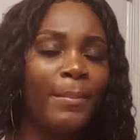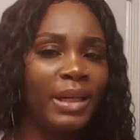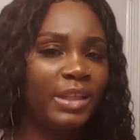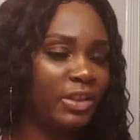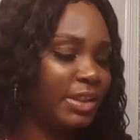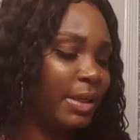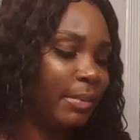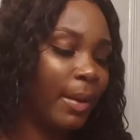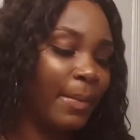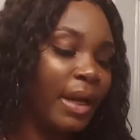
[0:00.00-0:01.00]
bleach or
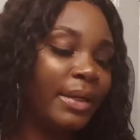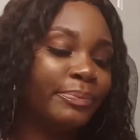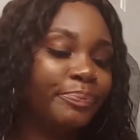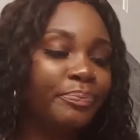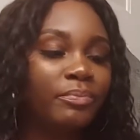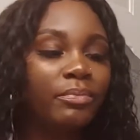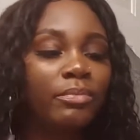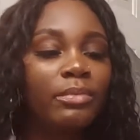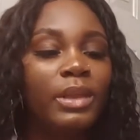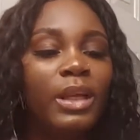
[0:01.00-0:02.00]
something, but
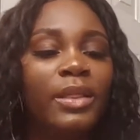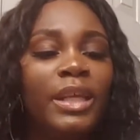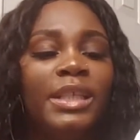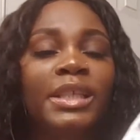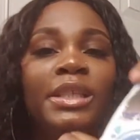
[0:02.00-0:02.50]
this